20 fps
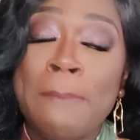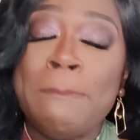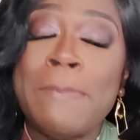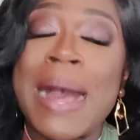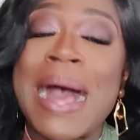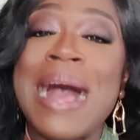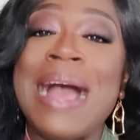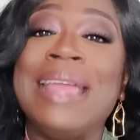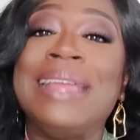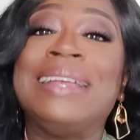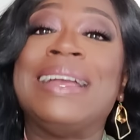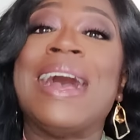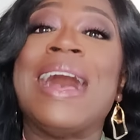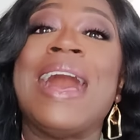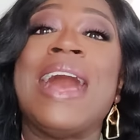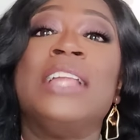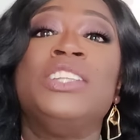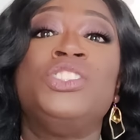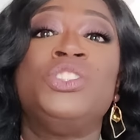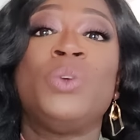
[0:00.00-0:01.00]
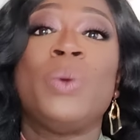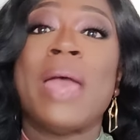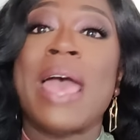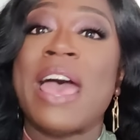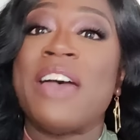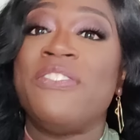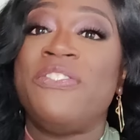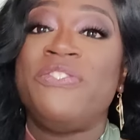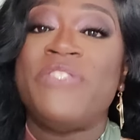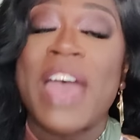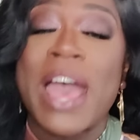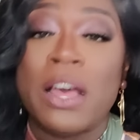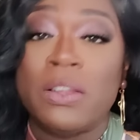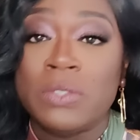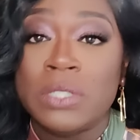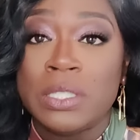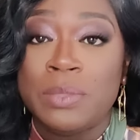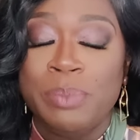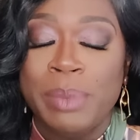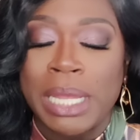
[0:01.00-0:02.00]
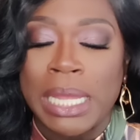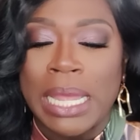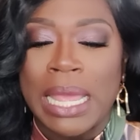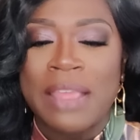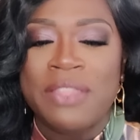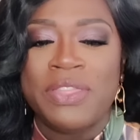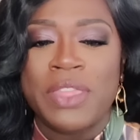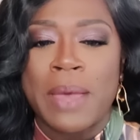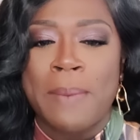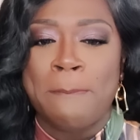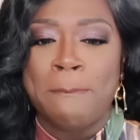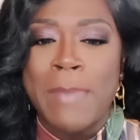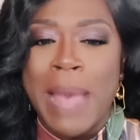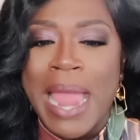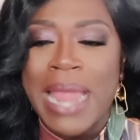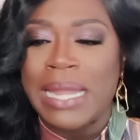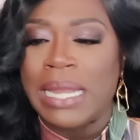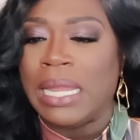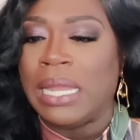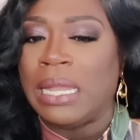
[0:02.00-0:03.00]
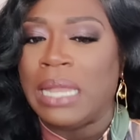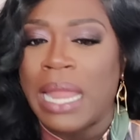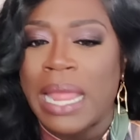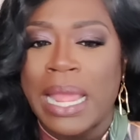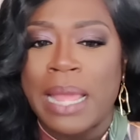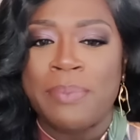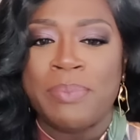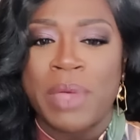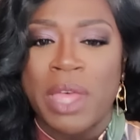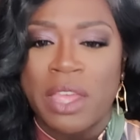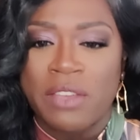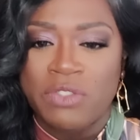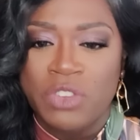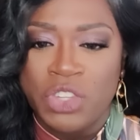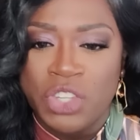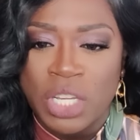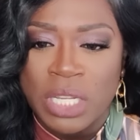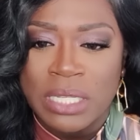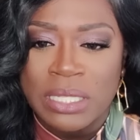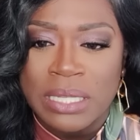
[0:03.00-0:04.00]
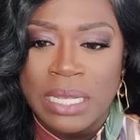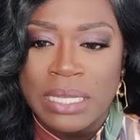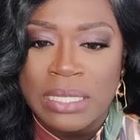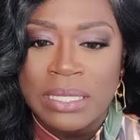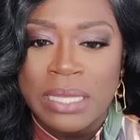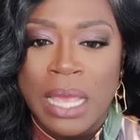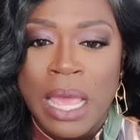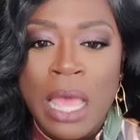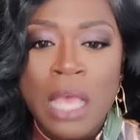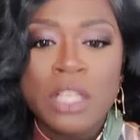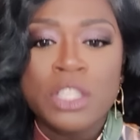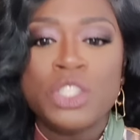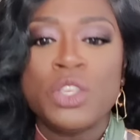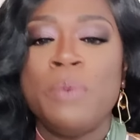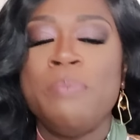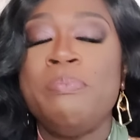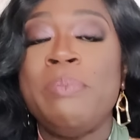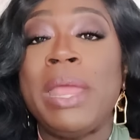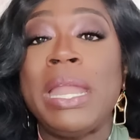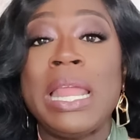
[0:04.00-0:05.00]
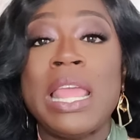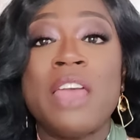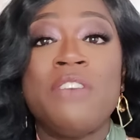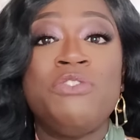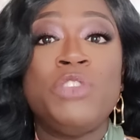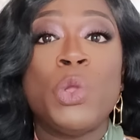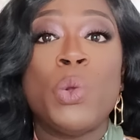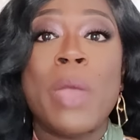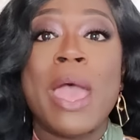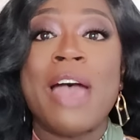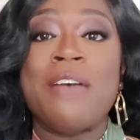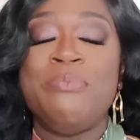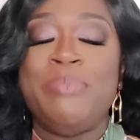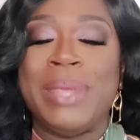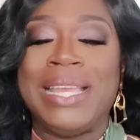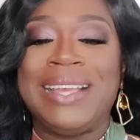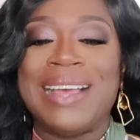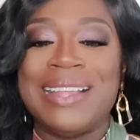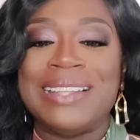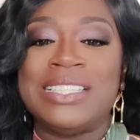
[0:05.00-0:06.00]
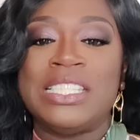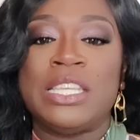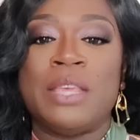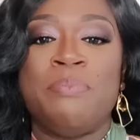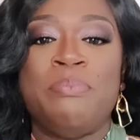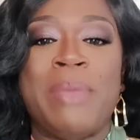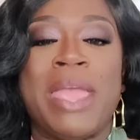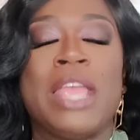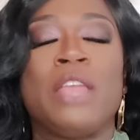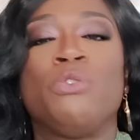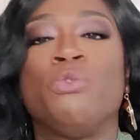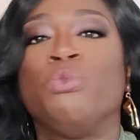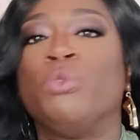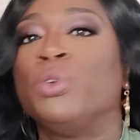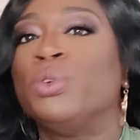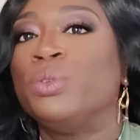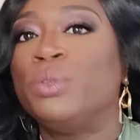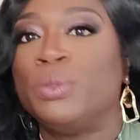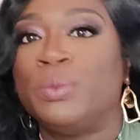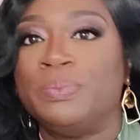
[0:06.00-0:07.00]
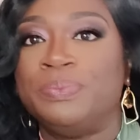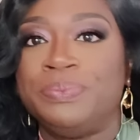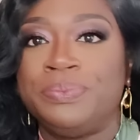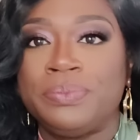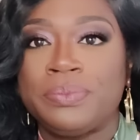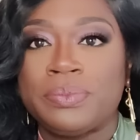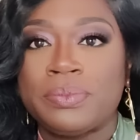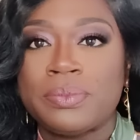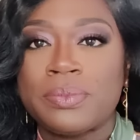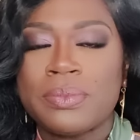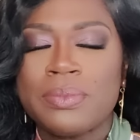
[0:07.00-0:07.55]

My God, you have found me in the mighty name of Jesus. So many of you have begun to make room